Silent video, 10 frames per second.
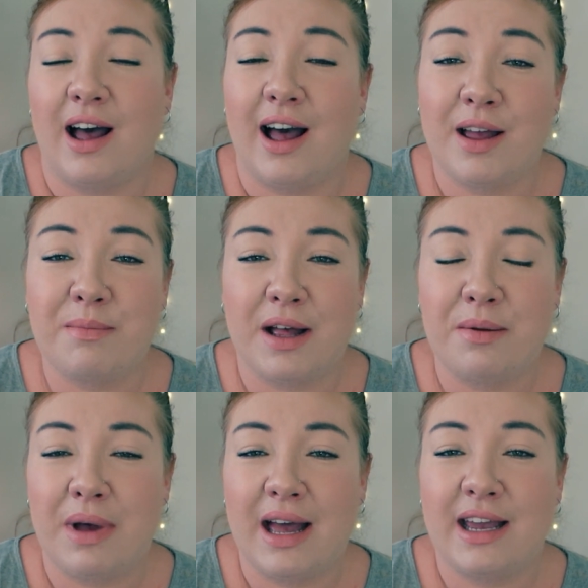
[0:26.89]
I'm
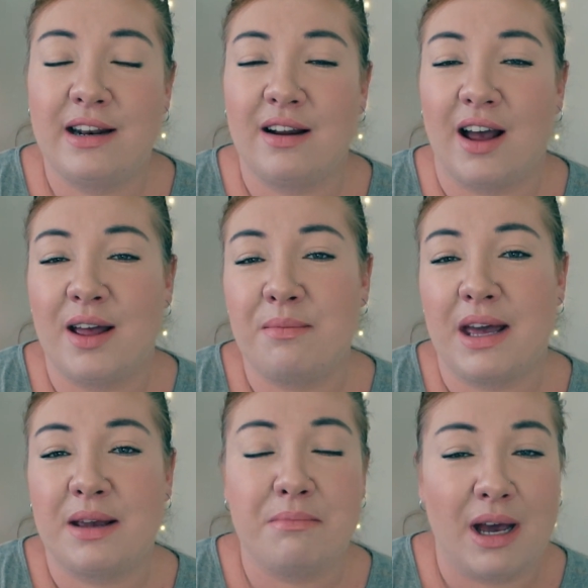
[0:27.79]
Elmain. I
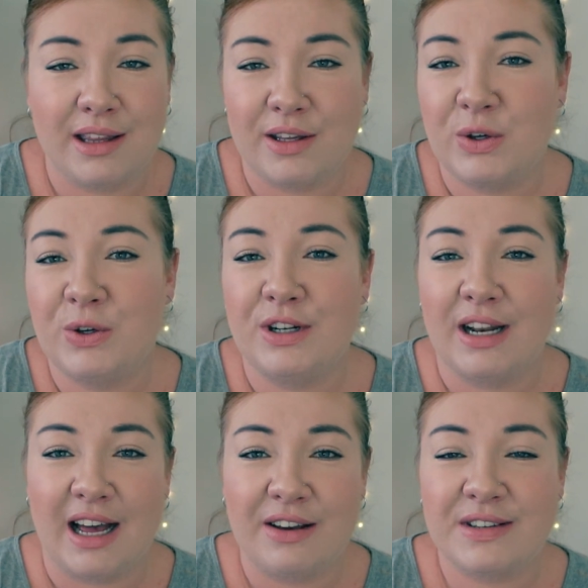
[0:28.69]
make motherhood,
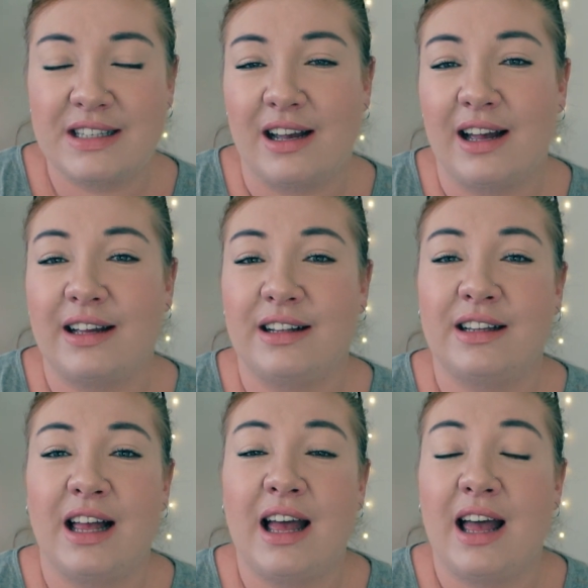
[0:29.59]

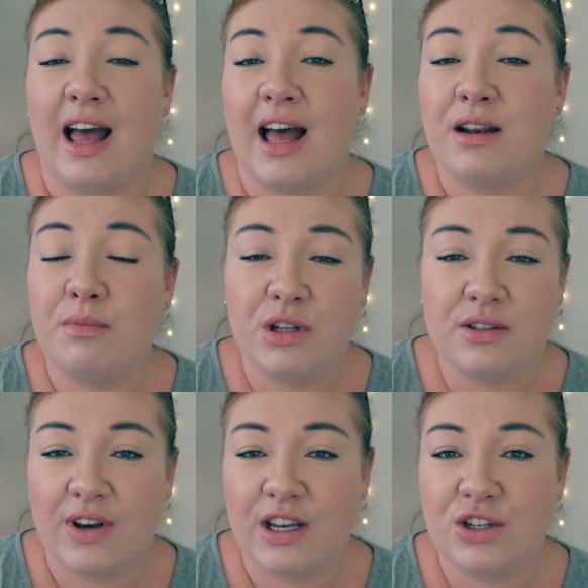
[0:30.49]
lifestyle and
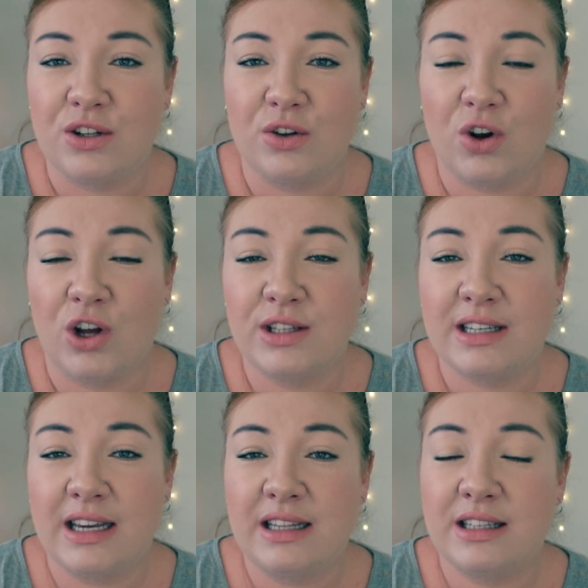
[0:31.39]
motivational
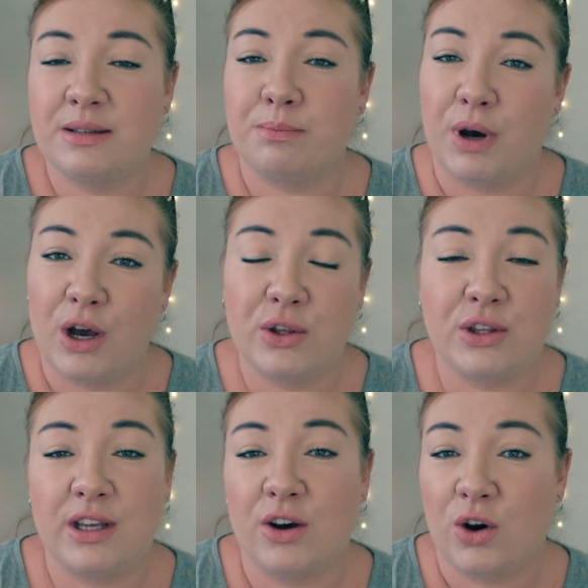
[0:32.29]
content
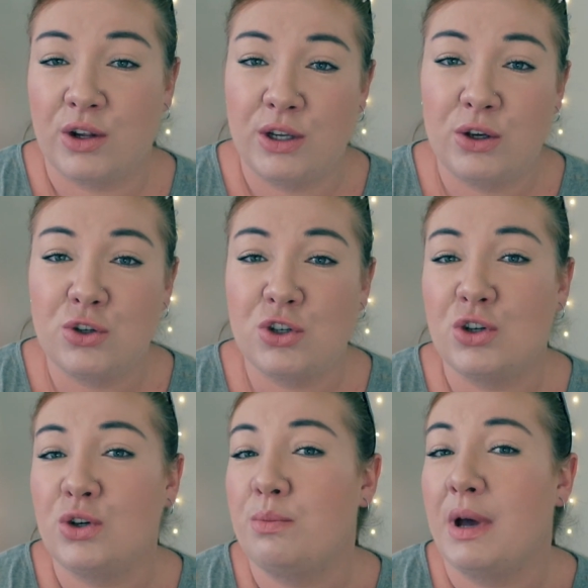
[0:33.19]
both here on
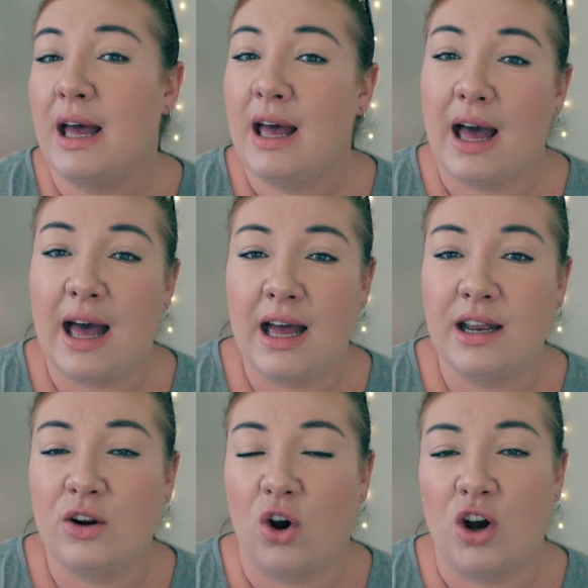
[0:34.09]
YouTube
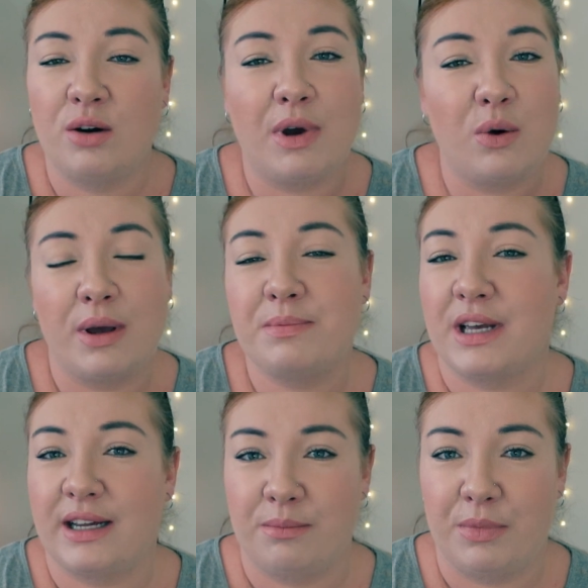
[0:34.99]
and on my
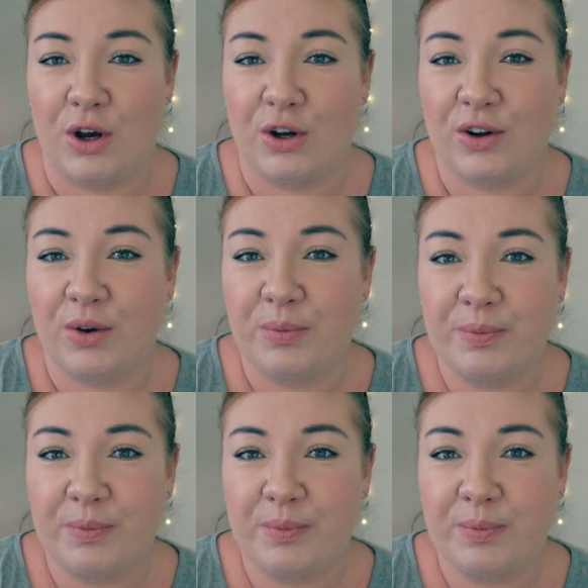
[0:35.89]
website and blog.